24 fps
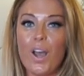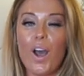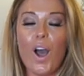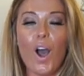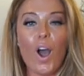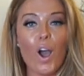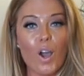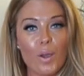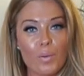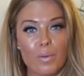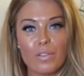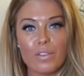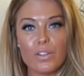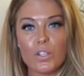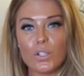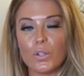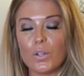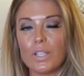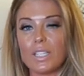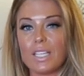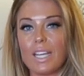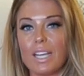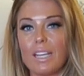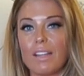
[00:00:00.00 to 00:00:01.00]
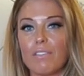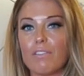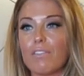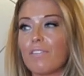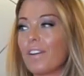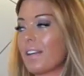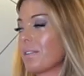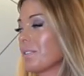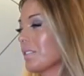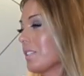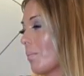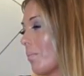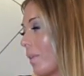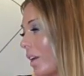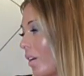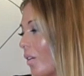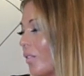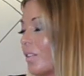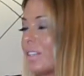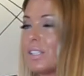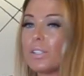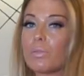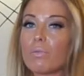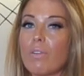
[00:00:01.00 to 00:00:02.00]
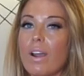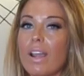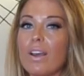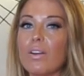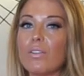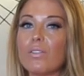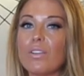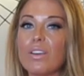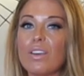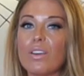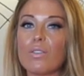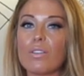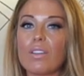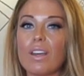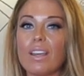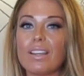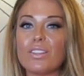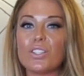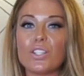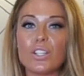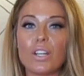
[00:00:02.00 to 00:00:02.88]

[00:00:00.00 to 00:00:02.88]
I hope you've enjoyed it and found something on this rail that you think,